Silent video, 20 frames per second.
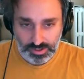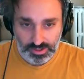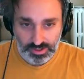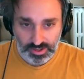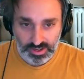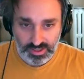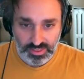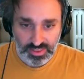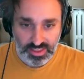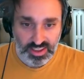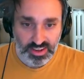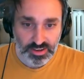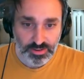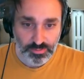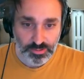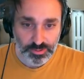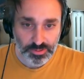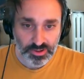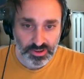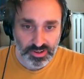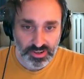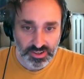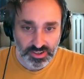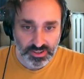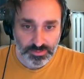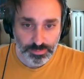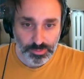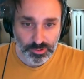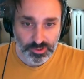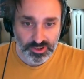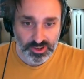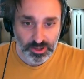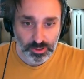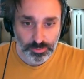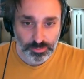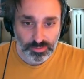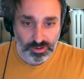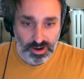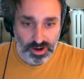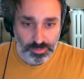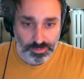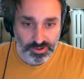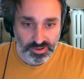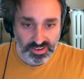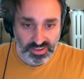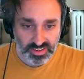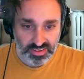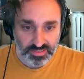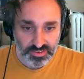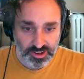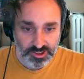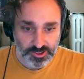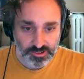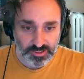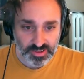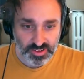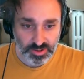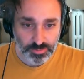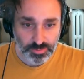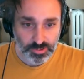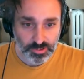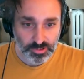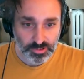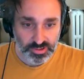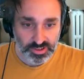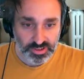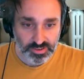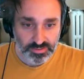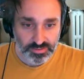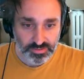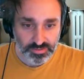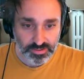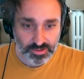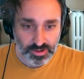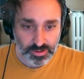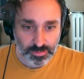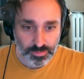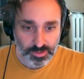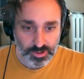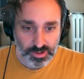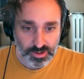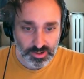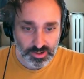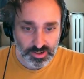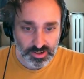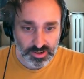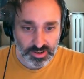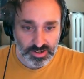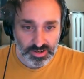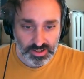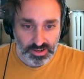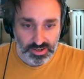And then when we're pulling our properties, rather than pulling from our